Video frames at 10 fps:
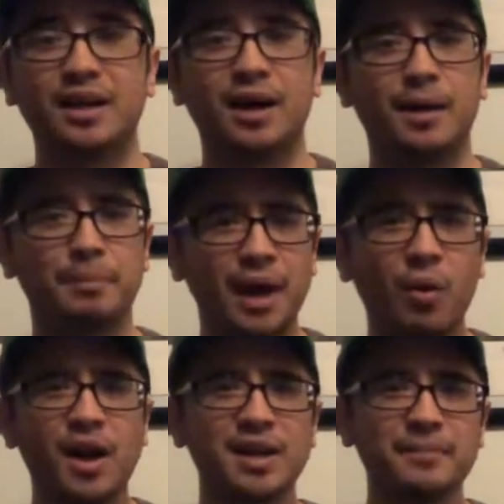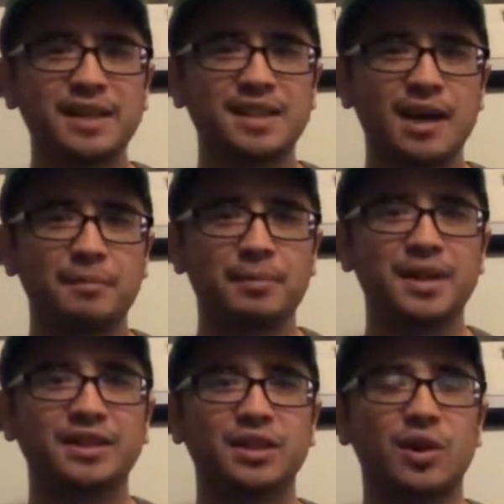But I wanted to mix it up a
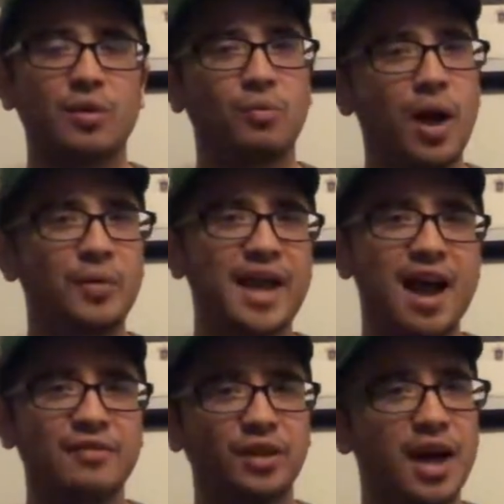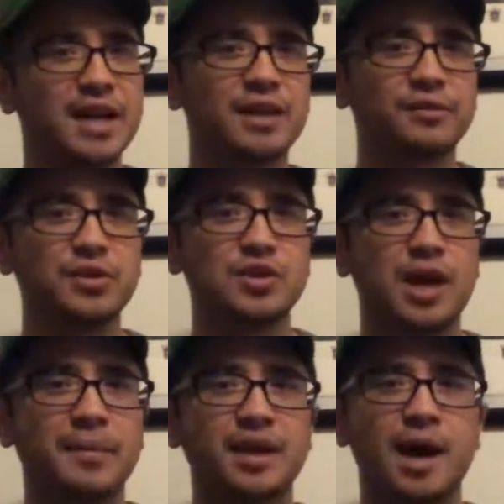bit. You know, while we have a lot of interviews
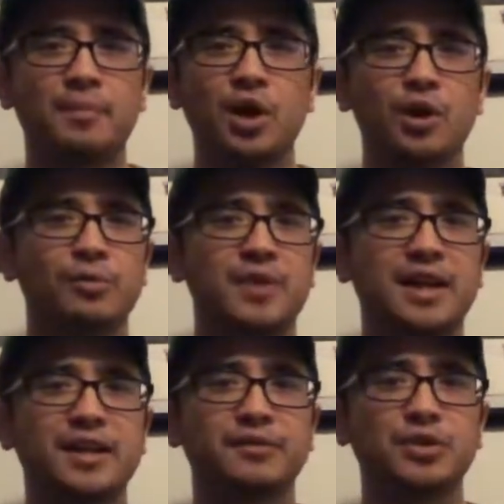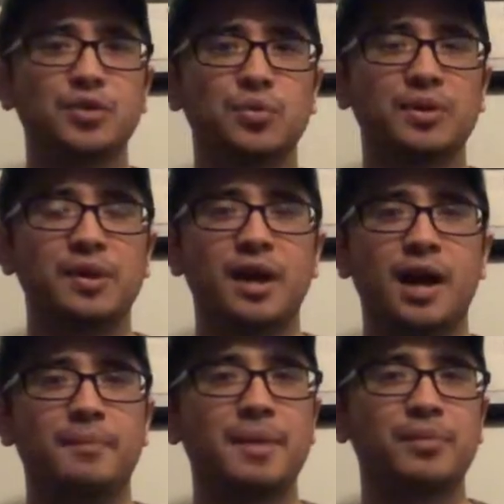coming up, we've got interviews with
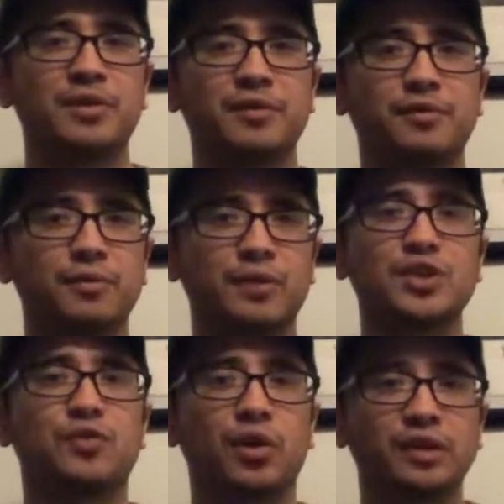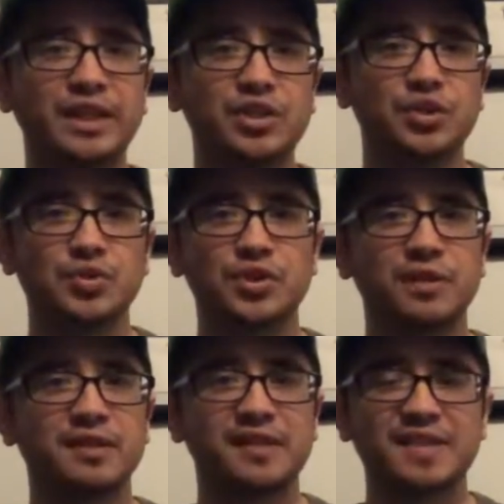a member of the French Foreign Legion who
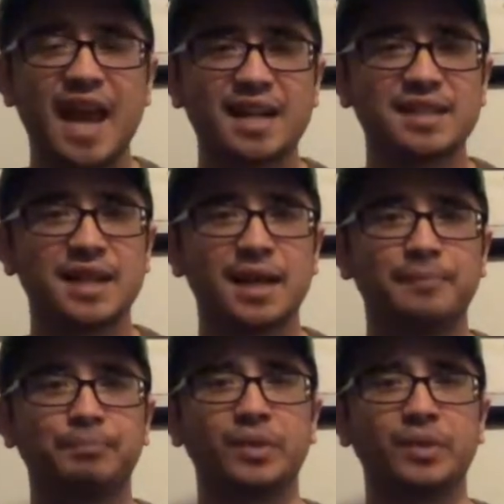served in Afghanistan.